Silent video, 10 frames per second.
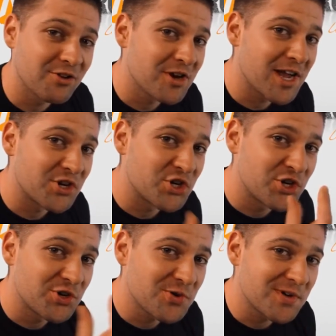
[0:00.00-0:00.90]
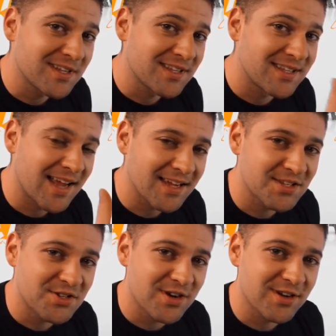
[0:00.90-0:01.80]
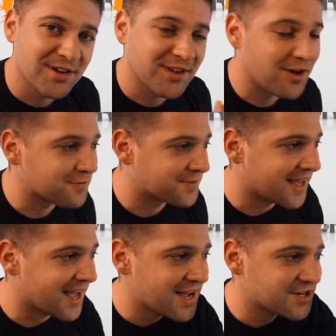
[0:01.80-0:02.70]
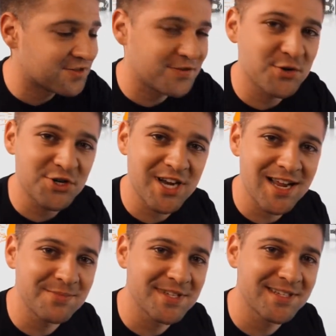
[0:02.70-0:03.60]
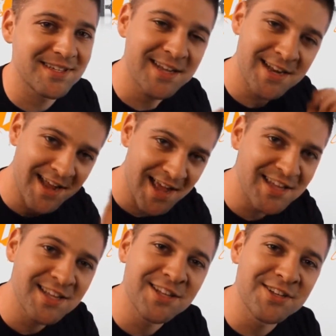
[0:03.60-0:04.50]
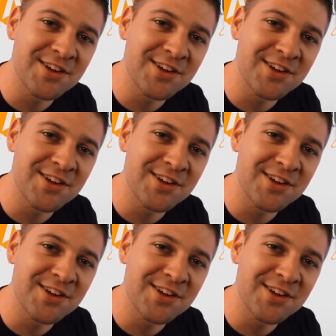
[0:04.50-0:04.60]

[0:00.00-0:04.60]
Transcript: and create a short dagger stroke off the edge of your shapes in an angular